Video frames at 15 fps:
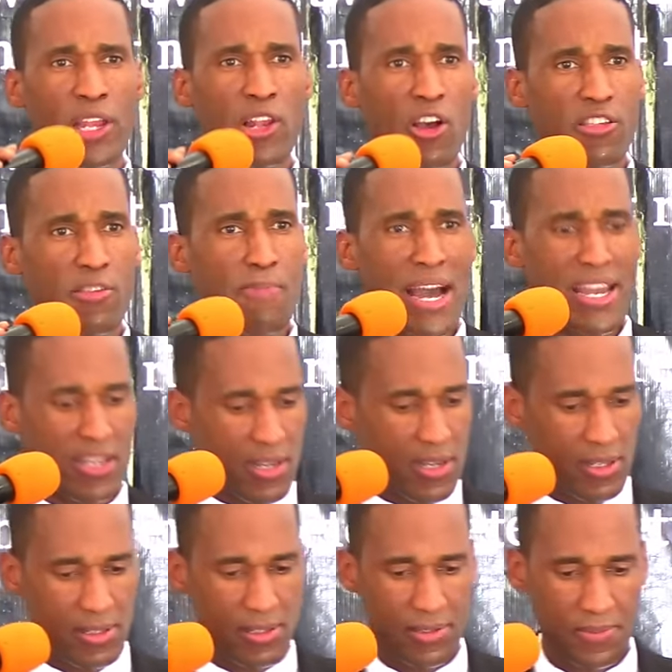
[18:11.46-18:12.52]
We lost
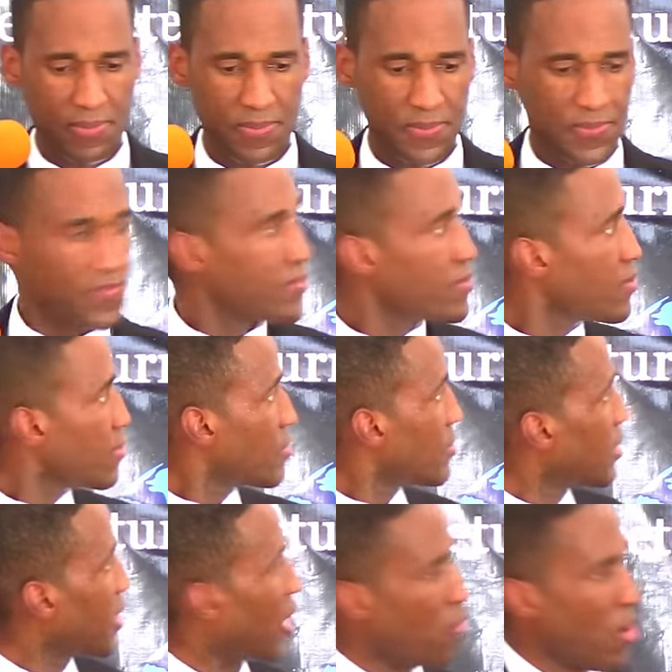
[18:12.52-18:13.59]
mic.
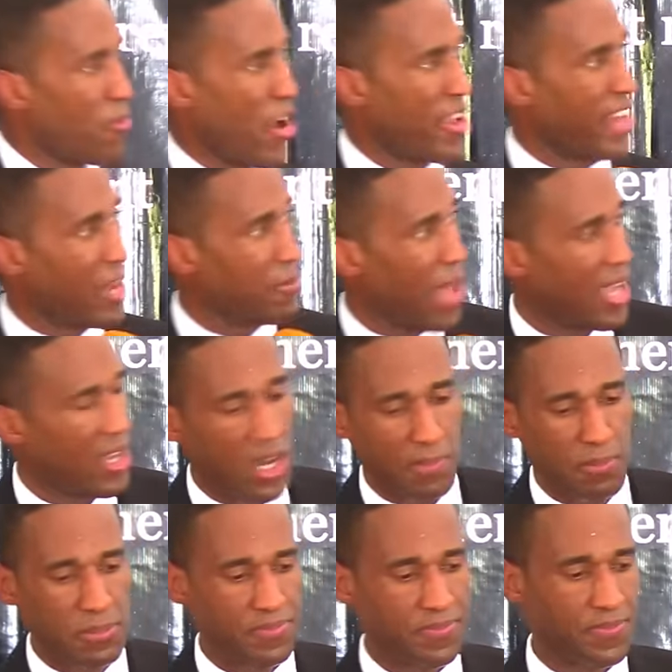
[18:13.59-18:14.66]
Can we bring that back
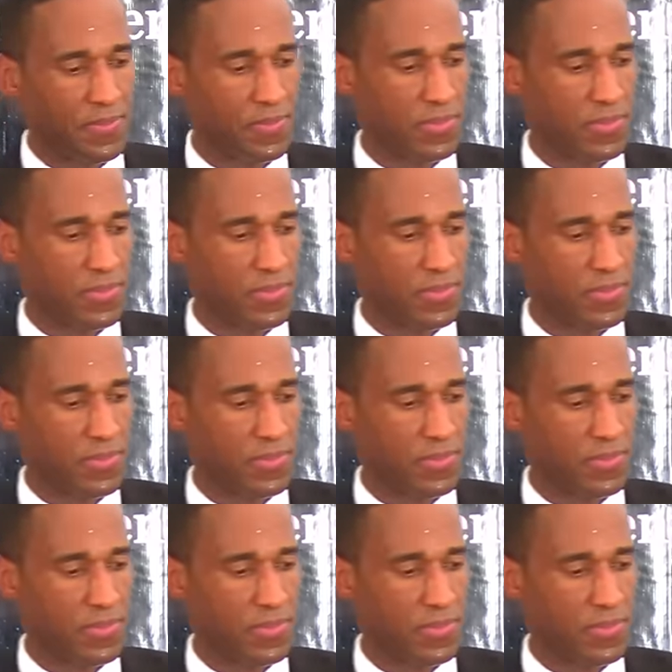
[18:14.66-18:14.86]
up?